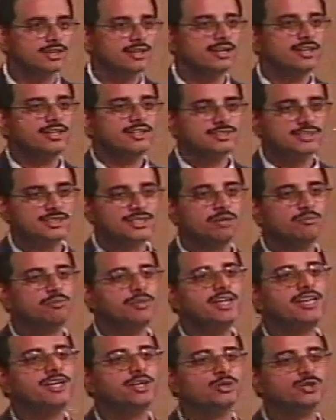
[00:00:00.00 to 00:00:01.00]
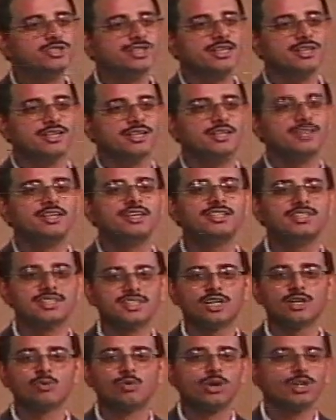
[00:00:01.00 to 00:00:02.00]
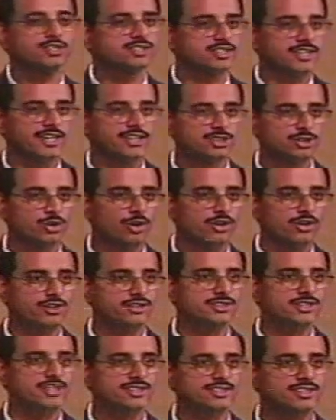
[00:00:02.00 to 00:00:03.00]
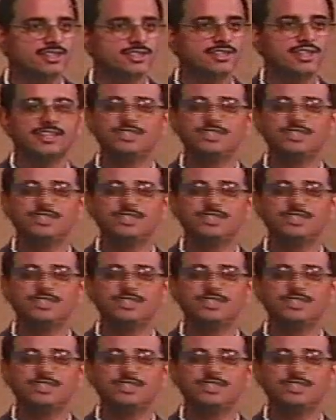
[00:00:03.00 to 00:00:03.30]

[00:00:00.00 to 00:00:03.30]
Simply using the digital worst case corners, etc.